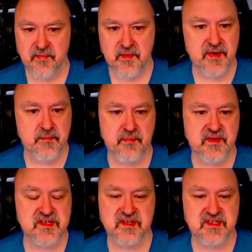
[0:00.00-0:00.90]
The minimum
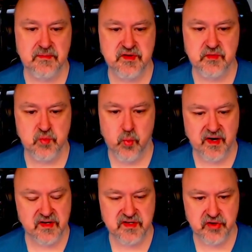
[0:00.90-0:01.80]
this could sum to is
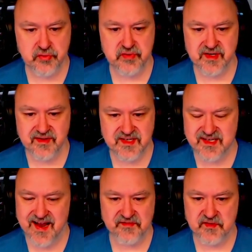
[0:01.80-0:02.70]
1 and 2, so this
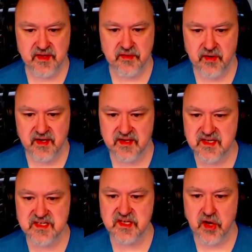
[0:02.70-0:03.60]
would have to be 3.
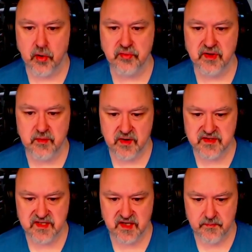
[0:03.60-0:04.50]
These are the only
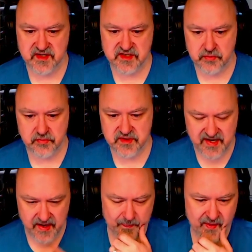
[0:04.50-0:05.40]
ones that could be 2s.
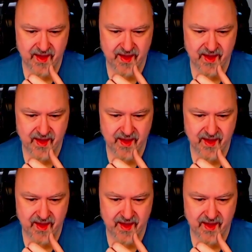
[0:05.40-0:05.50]
Now,